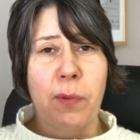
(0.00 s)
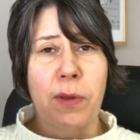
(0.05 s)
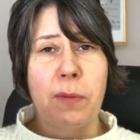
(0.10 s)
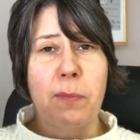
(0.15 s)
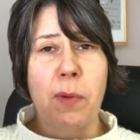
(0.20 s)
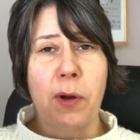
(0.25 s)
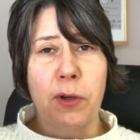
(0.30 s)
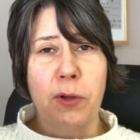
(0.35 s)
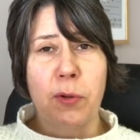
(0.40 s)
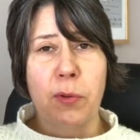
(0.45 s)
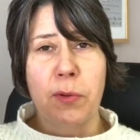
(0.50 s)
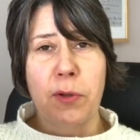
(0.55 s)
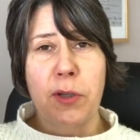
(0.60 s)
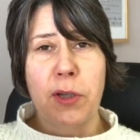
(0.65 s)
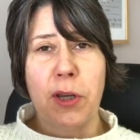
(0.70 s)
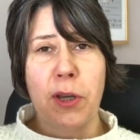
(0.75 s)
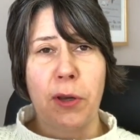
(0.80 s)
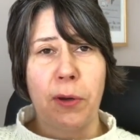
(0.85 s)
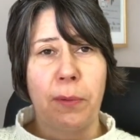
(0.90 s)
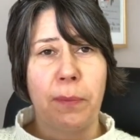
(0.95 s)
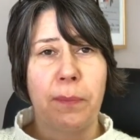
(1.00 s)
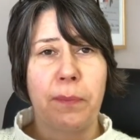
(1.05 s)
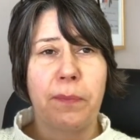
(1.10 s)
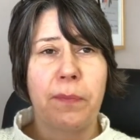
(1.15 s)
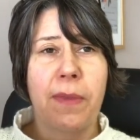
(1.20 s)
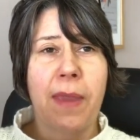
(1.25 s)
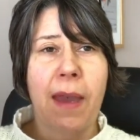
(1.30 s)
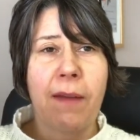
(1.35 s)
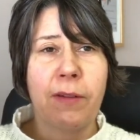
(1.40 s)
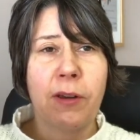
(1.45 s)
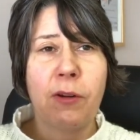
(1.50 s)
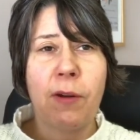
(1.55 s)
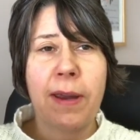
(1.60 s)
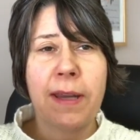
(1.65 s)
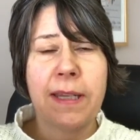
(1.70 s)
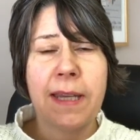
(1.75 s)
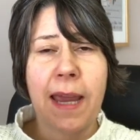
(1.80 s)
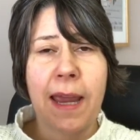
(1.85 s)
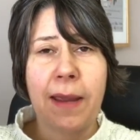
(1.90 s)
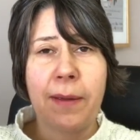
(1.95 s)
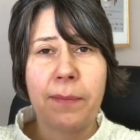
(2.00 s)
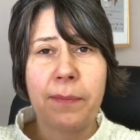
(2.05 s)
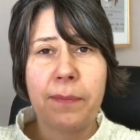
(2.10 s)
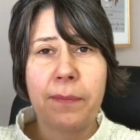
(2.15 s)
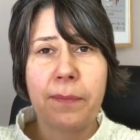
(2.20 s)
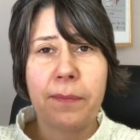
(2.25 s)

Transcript: with module 2. Have a great day.